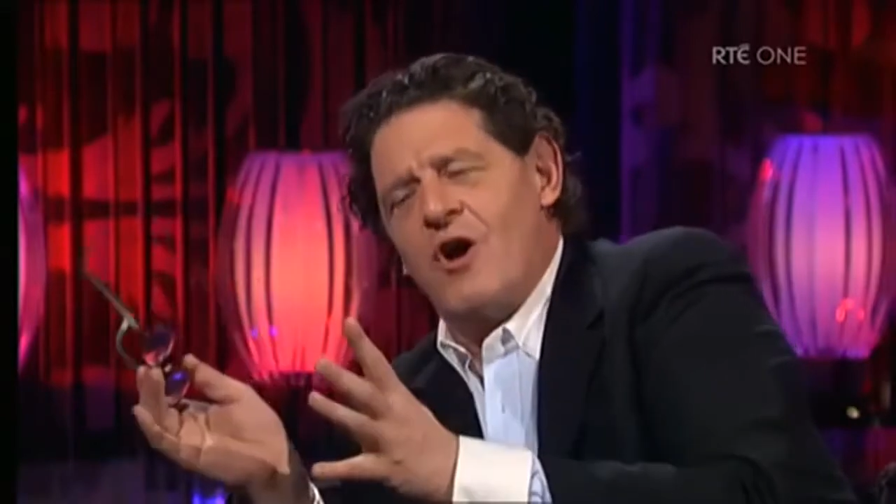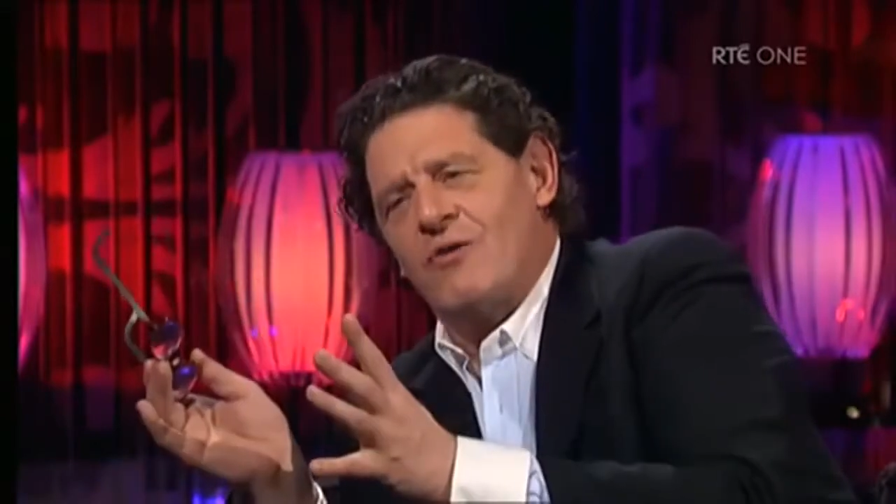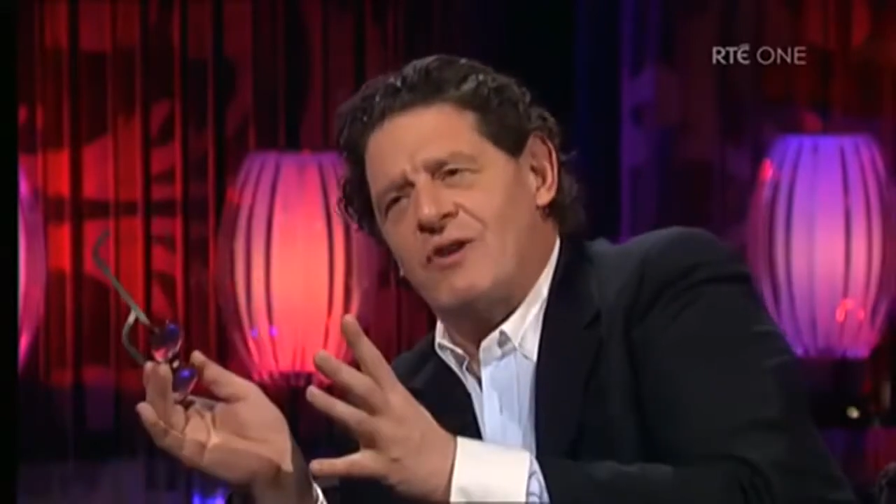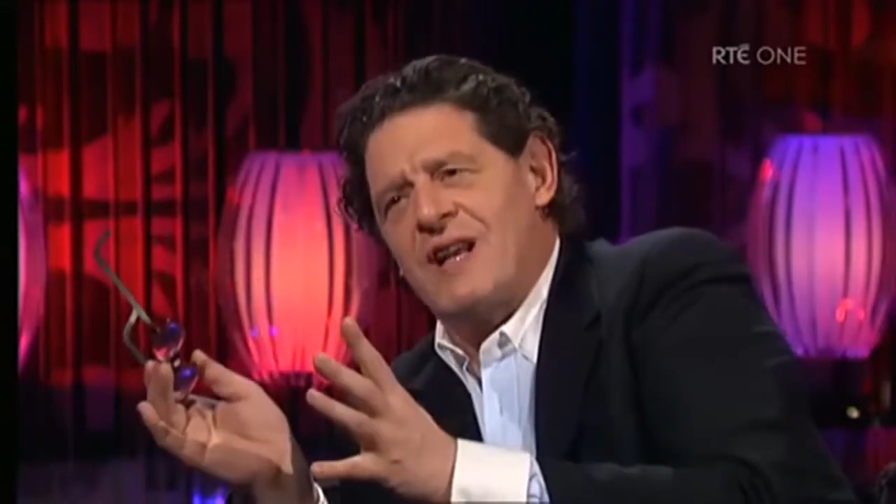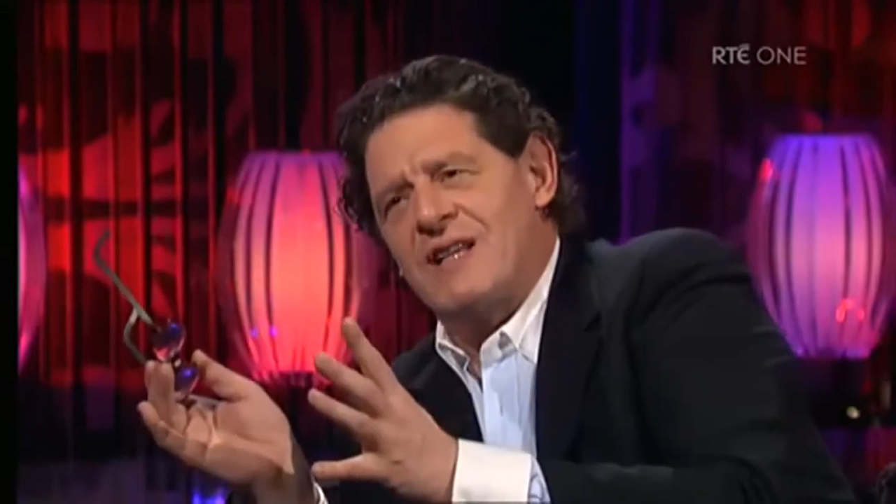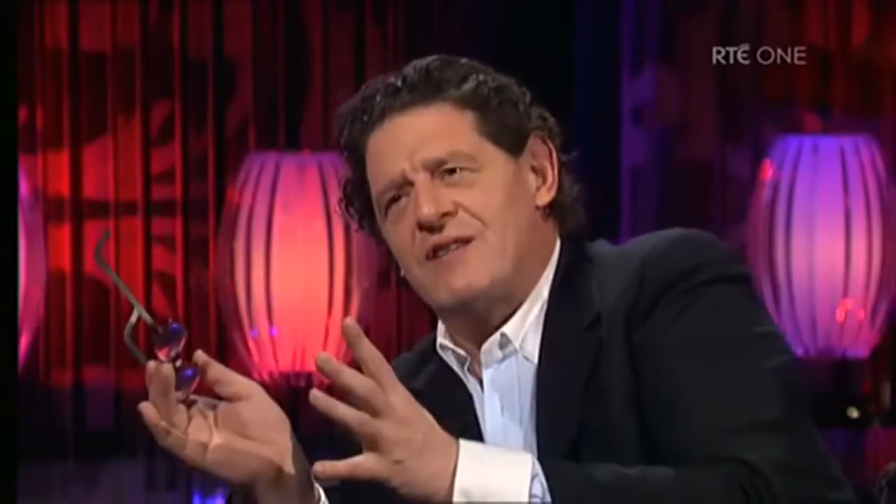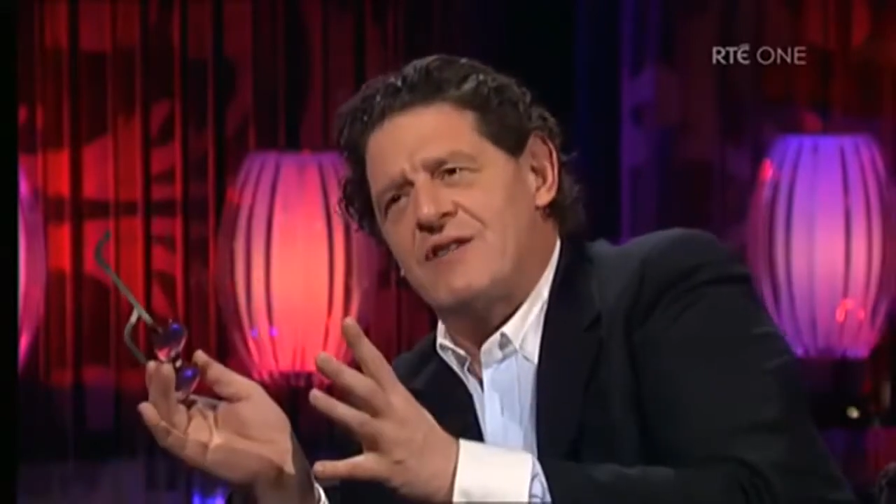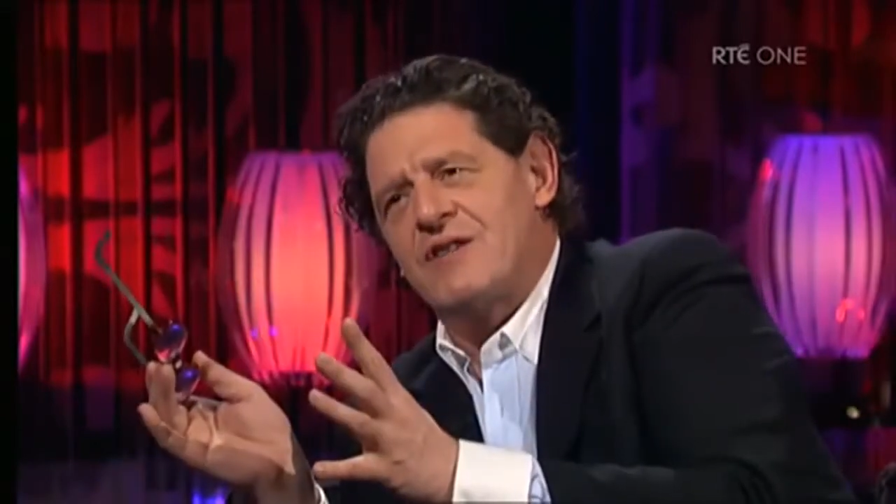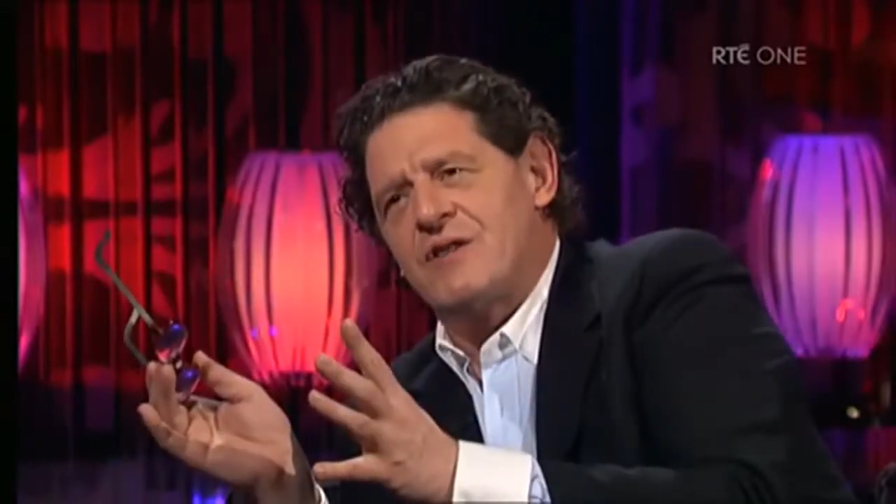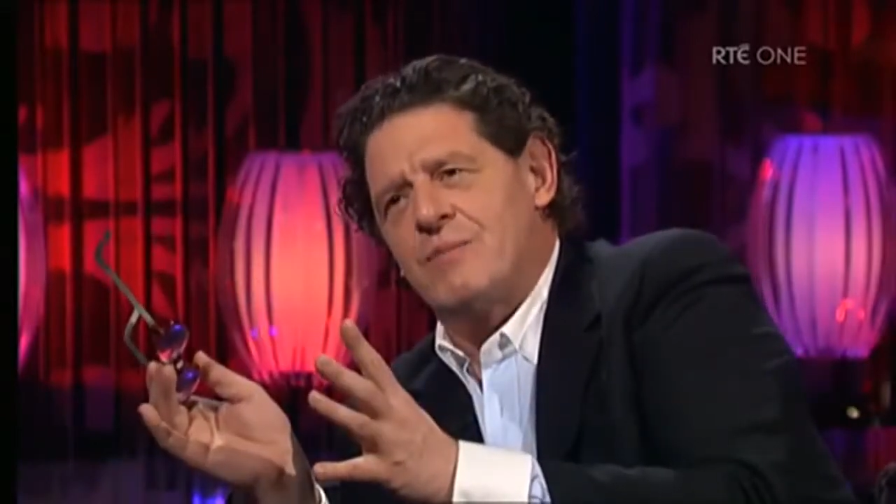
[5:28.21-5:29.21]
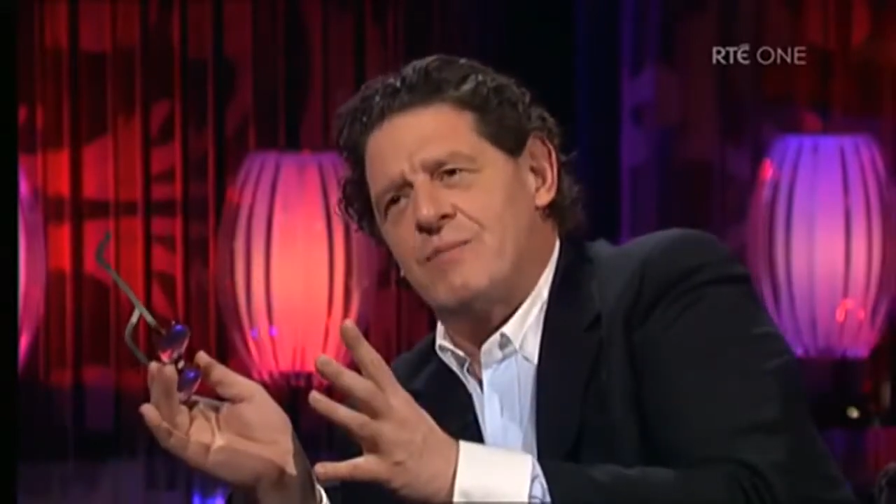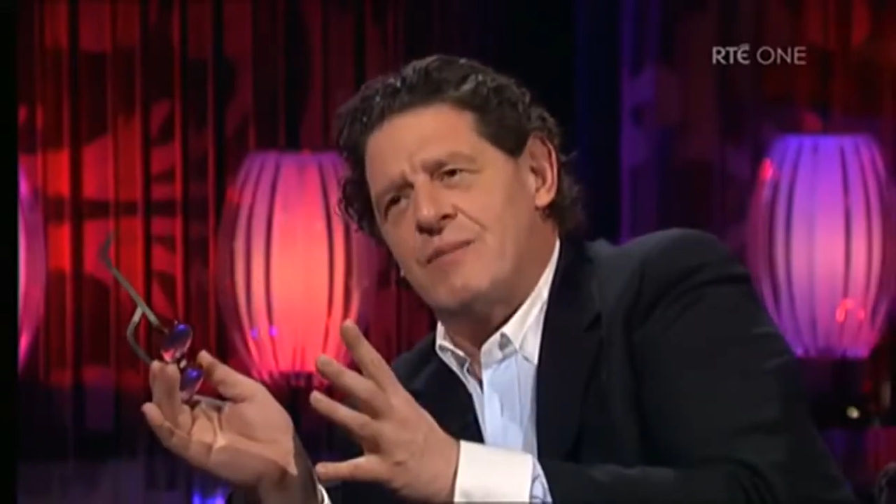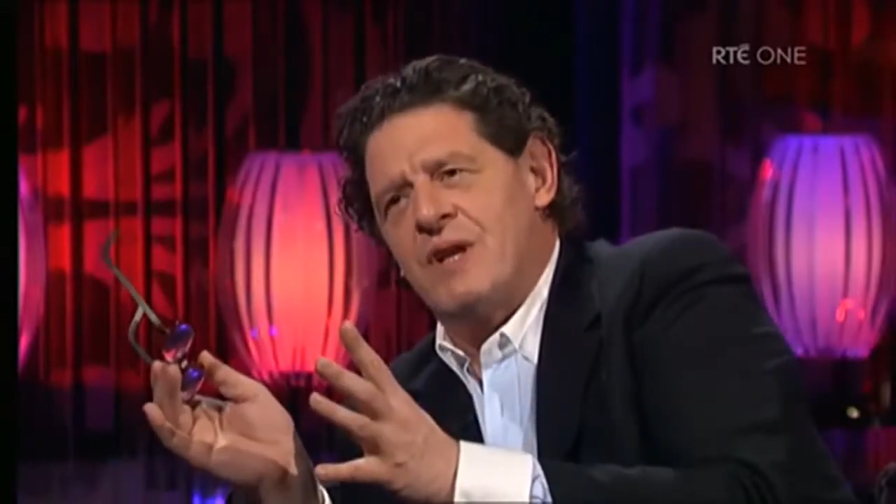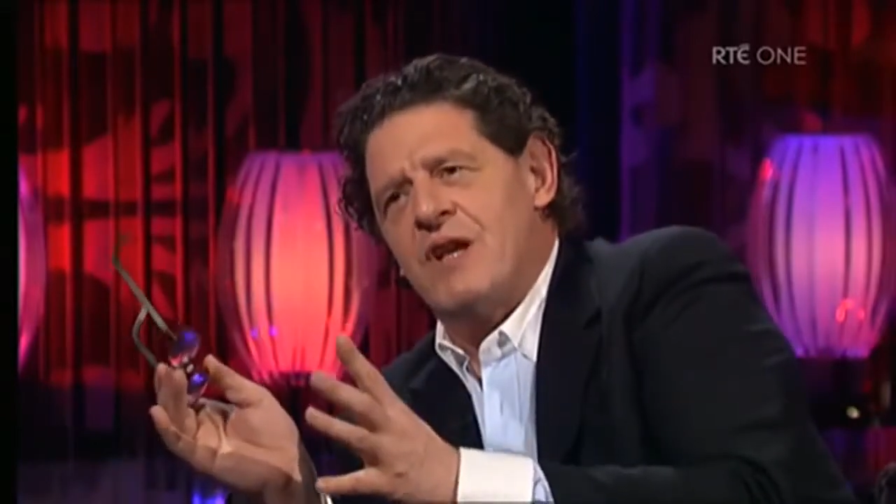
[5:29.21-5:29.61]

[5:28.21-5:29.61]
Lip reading: on classicism.